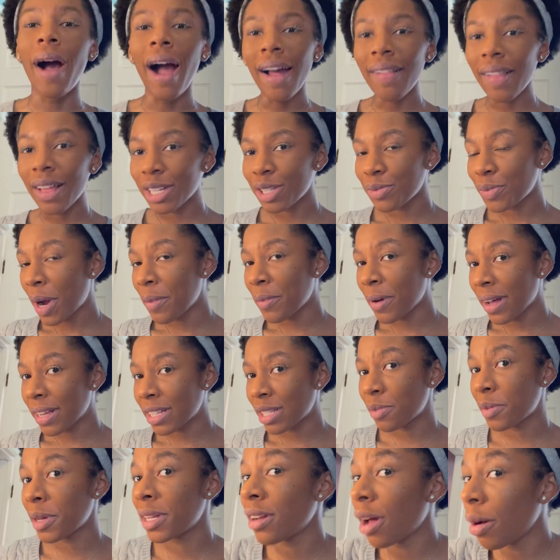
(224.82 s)
Eyelash primer
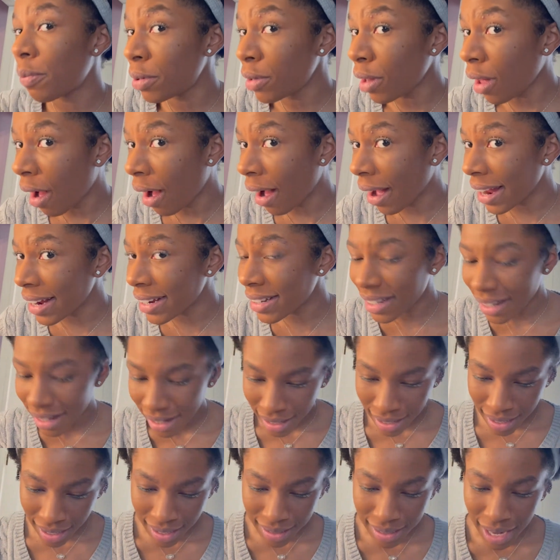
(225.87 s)
has been applied.
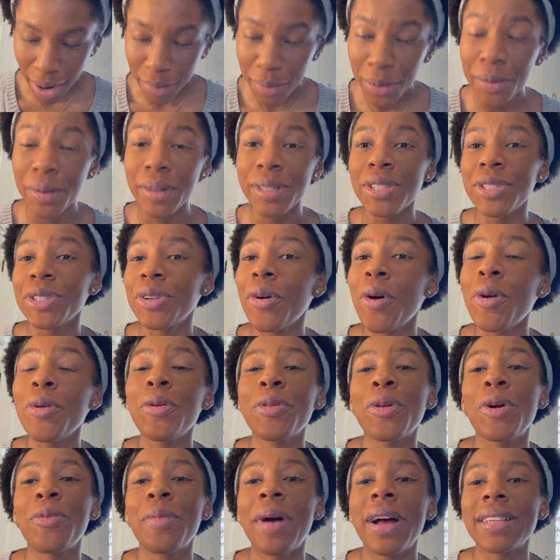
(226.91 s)
Now we're going to go on
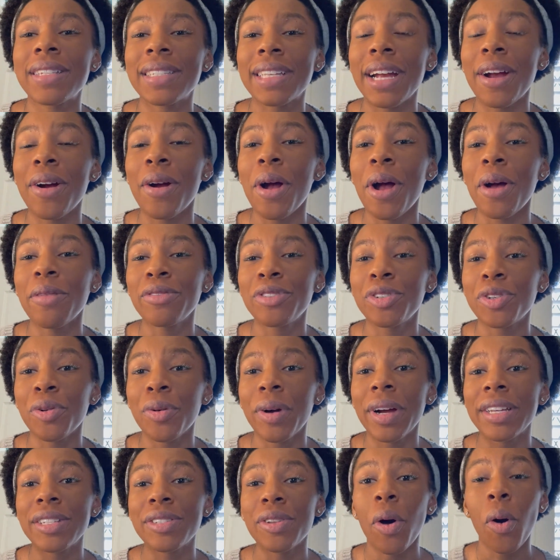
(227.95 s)
with our mascara of
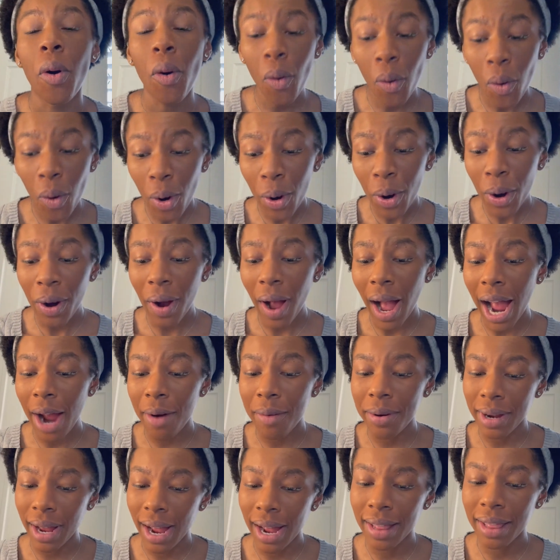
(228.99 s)
choice, or I
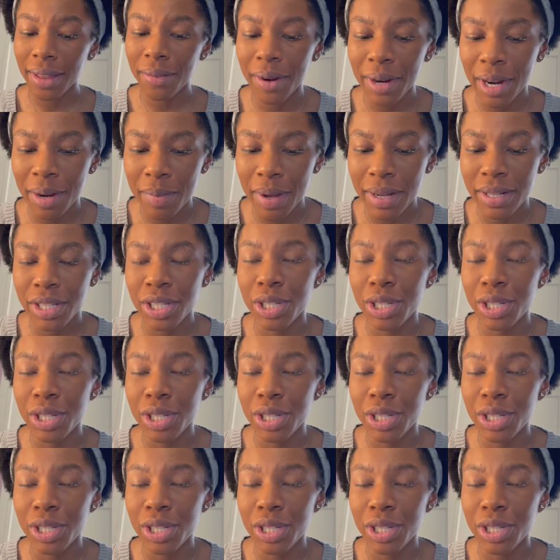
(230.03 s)
would highly recommend